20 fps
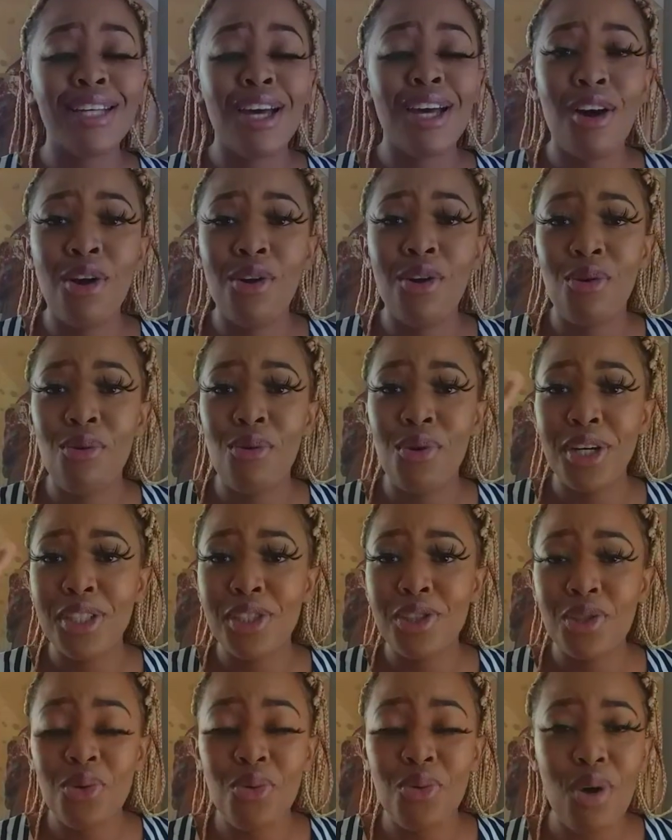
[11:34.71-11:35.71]
a great
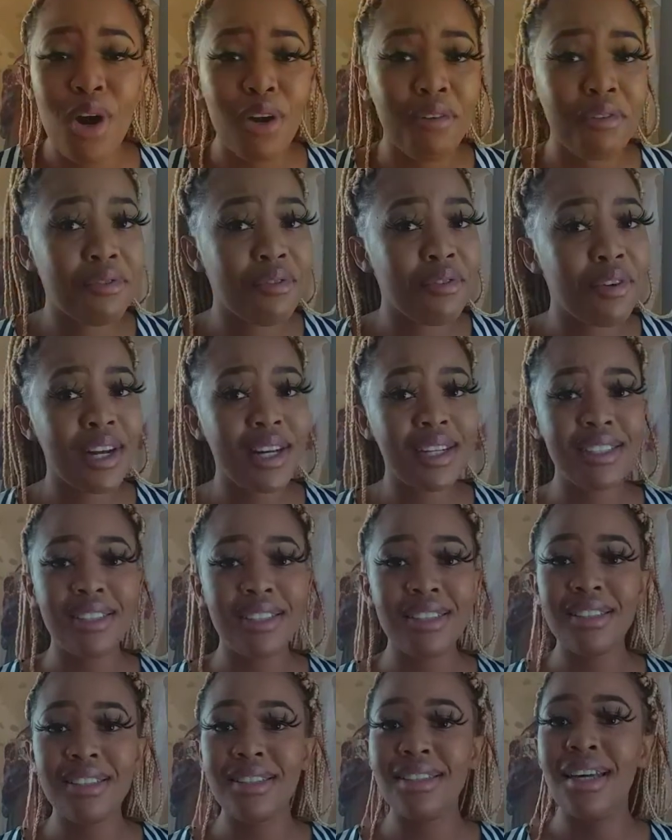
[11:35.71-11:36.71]
squad of
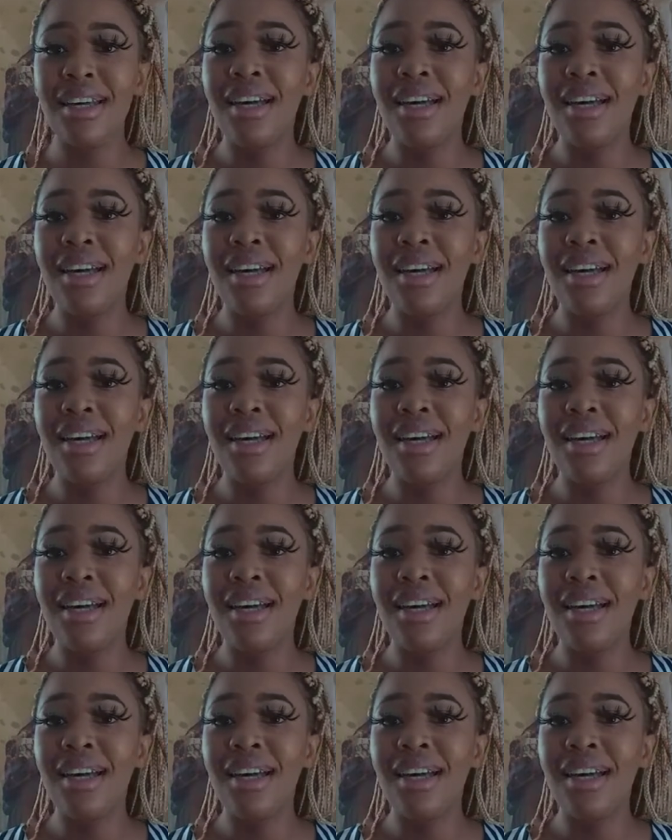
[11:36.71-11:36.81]
friends.